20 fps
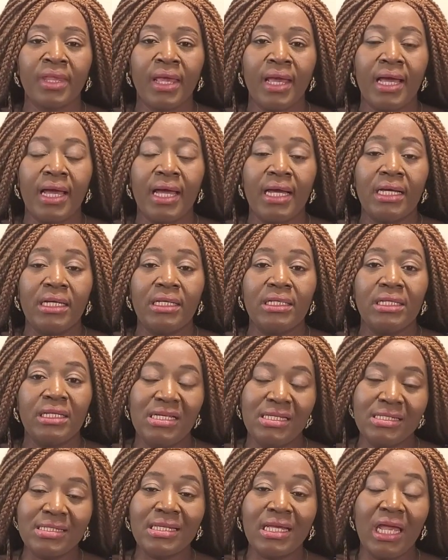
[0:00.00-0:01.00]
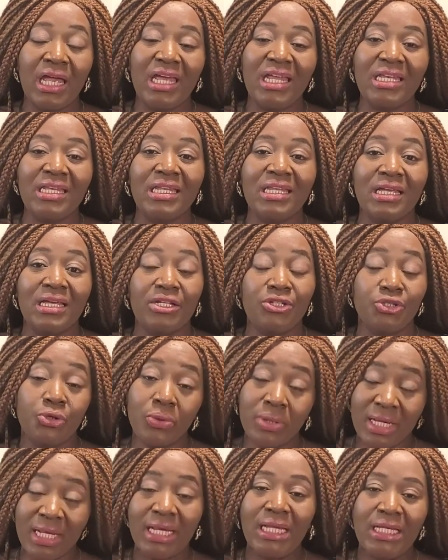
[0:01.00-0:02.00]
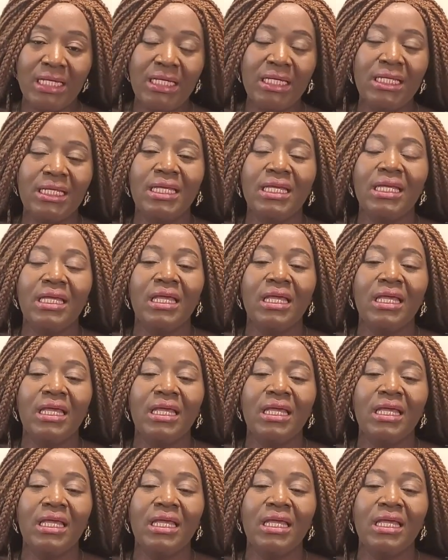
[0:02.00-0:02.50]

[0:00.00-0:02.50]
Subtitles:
And he said jokingly